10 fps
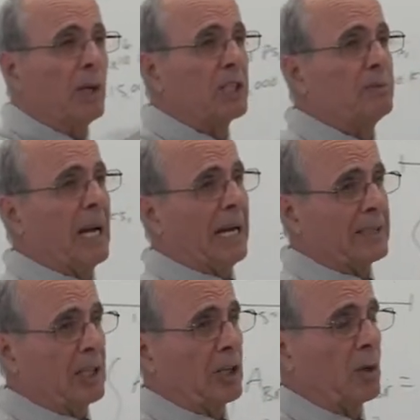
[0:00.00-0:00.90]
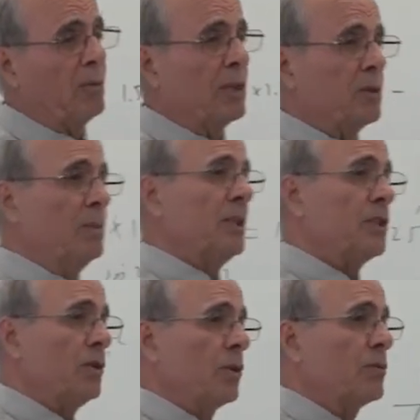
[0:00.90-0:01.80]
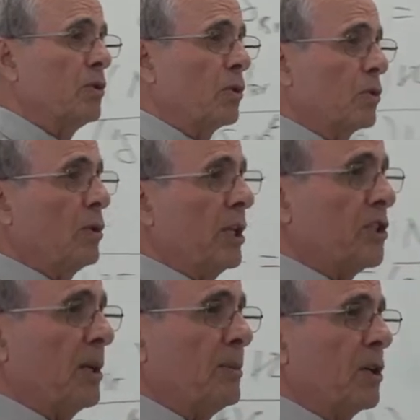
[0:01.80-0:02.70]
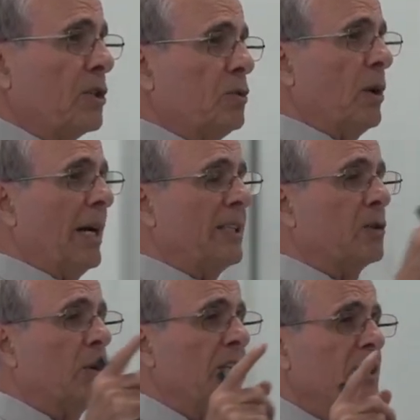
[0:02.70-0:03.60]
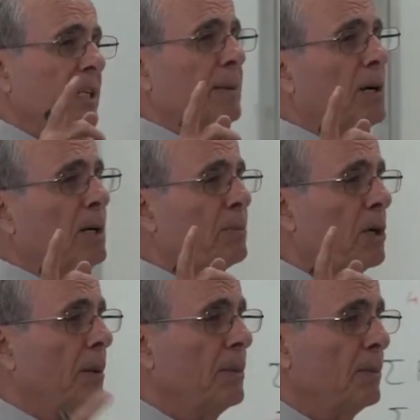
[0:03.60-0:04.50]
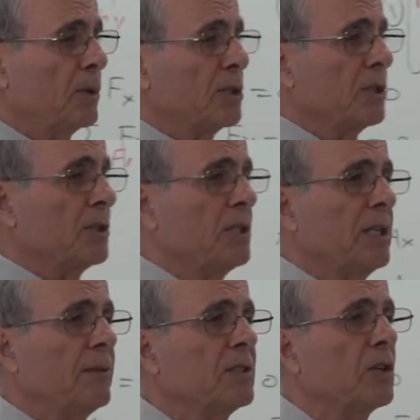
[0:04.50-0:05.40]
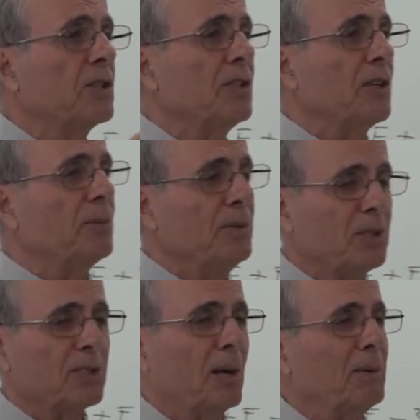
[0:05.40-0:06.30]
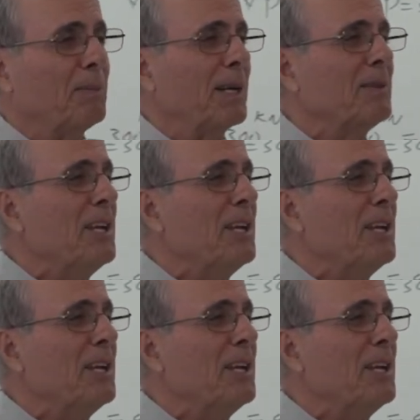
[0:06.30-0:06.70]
to answer. I don't want to miss your question because you had a question about problem, or she left, so she's coming back.